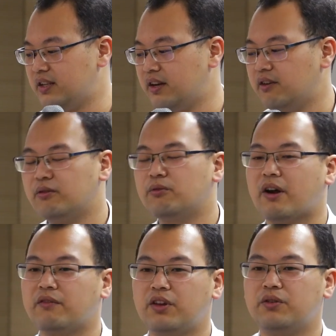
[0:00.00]
the
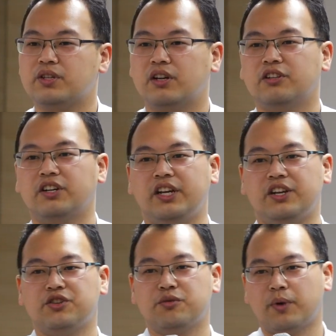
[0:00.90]
revenues under
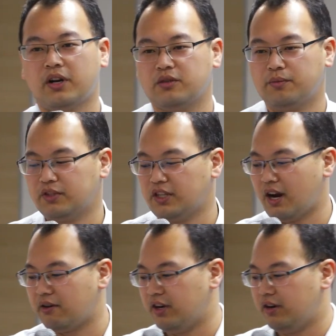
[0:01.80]
each possible
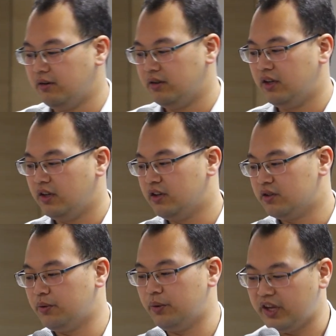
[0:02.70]
scenario.
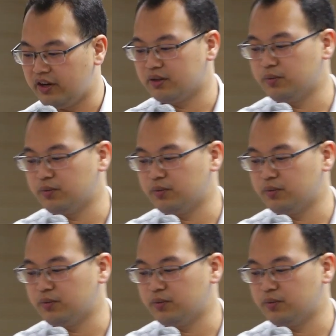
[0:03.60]
So here's